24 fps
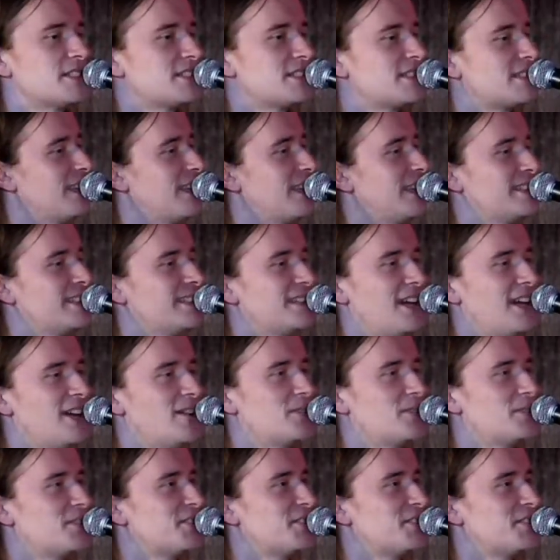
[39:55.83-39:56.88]
like, how
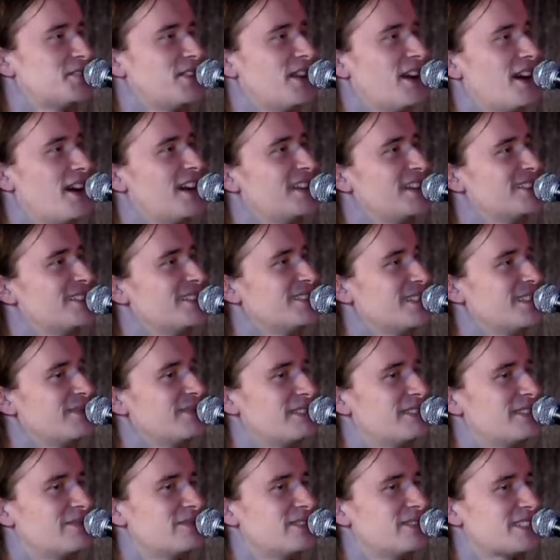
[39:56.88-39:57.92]
could you not? You know what I
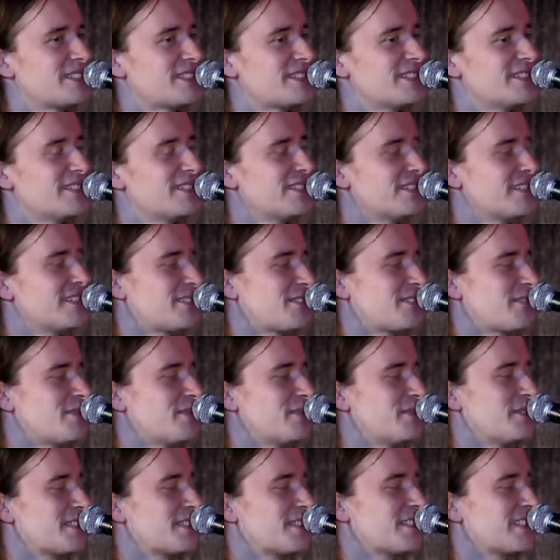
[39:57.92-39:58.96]
mean? I've listened to so
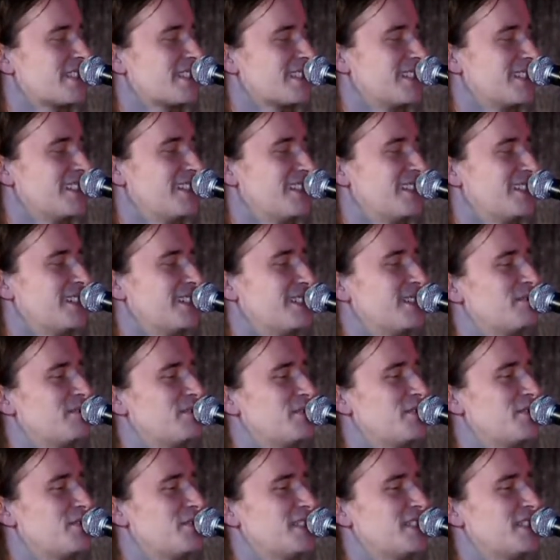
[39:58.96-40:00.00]
much music,